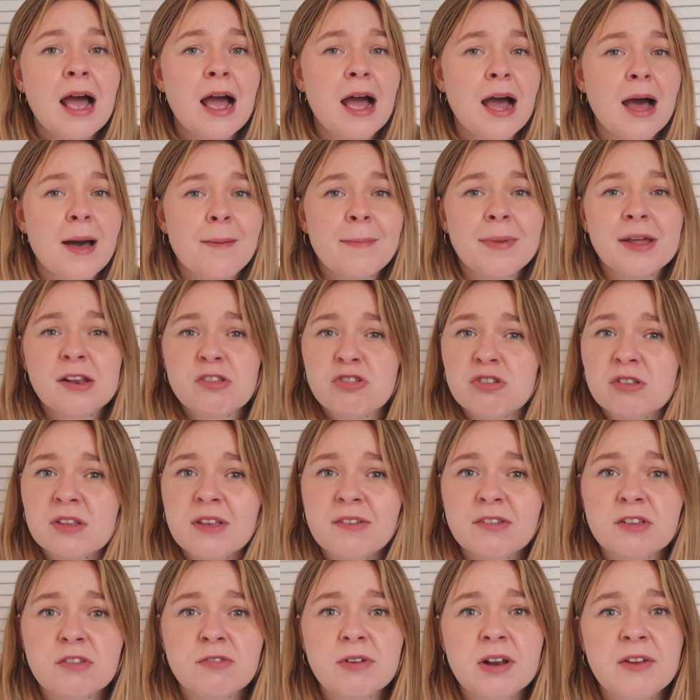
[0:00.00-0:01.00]
And it just
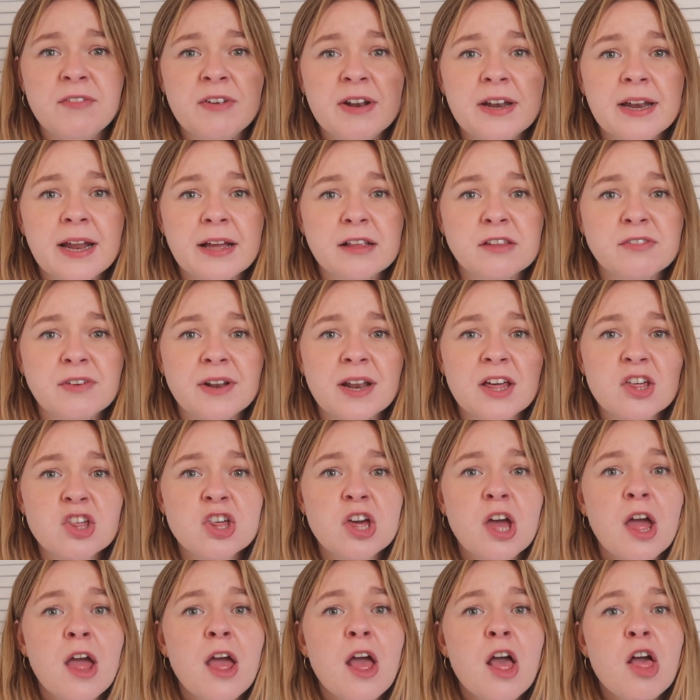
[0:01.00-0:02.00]
gives a really nice
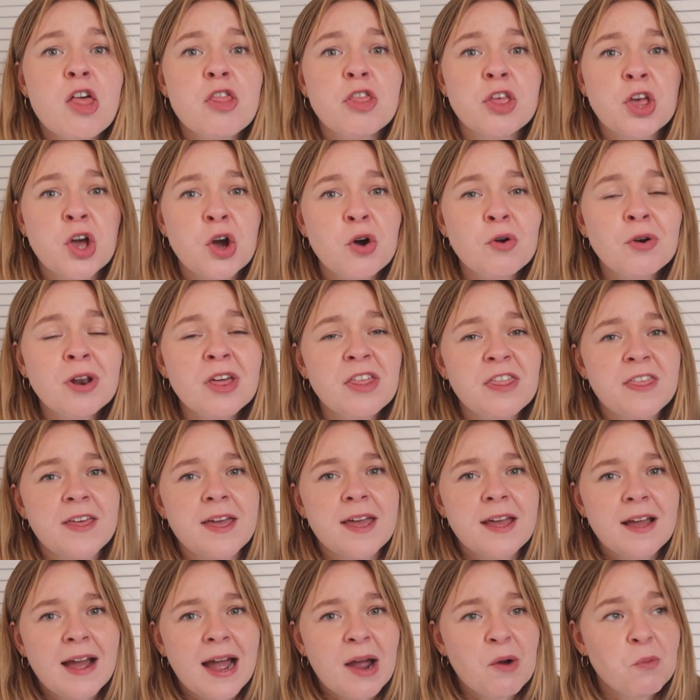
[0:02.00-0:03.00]
finish. The only
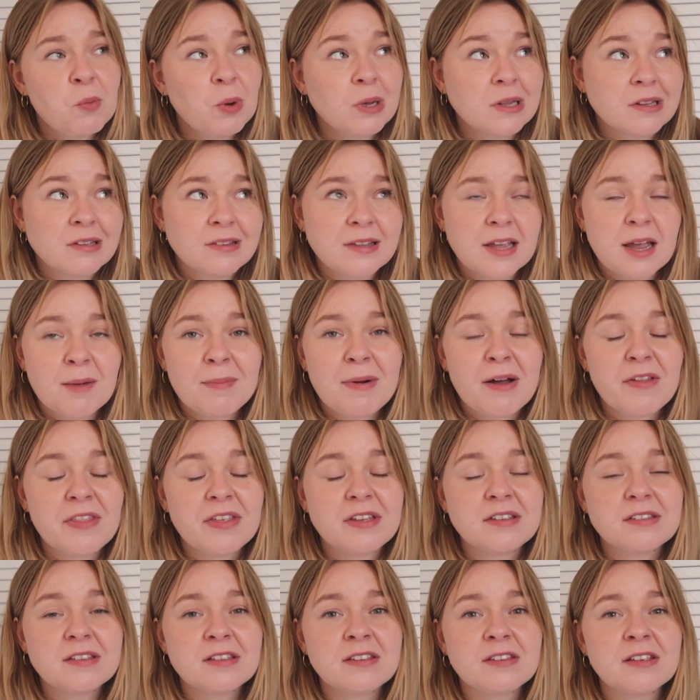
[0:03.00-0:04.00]
thing I will say about
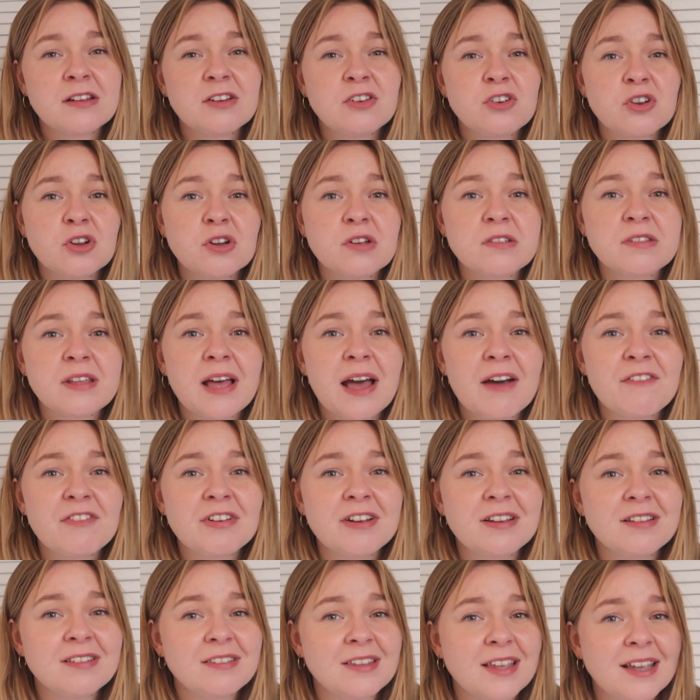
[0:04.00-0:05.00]
this is it does have a
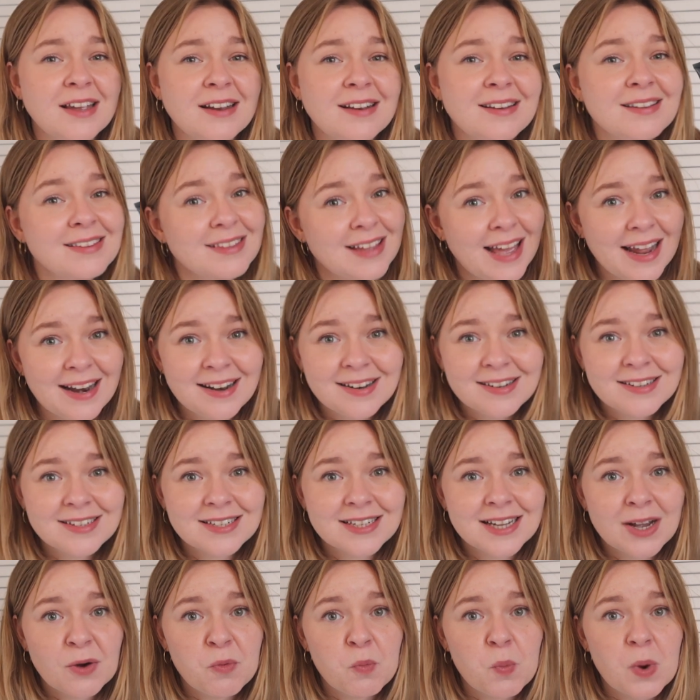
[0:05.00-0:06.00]
distinct
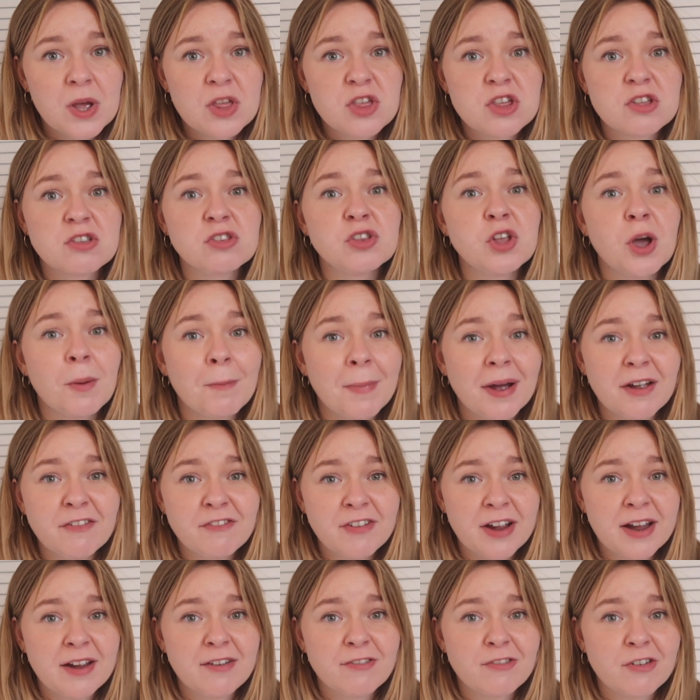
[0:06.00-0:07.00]
scent, which is not my
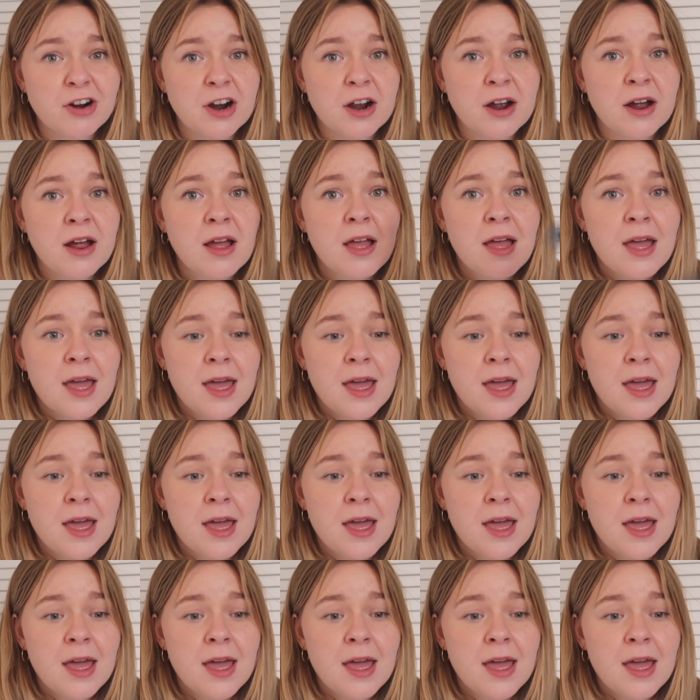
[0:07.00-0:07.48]
favourite.